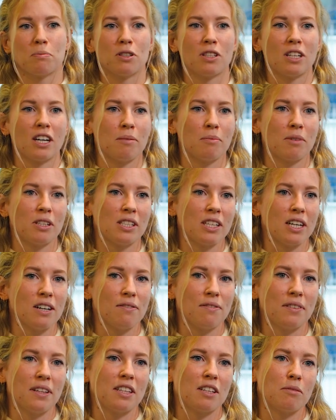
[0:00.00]
but I
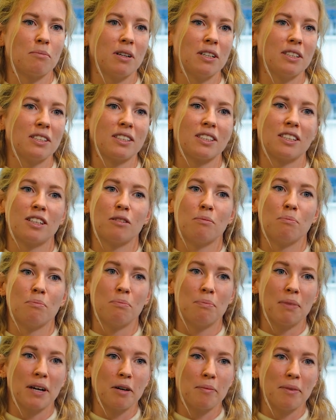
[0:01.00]
myself did a master
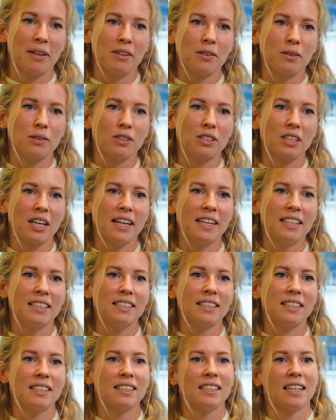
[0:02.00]
in biomedical
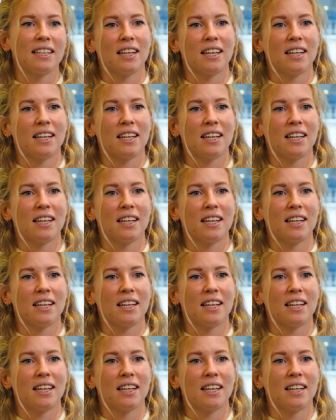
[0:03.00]
sciences.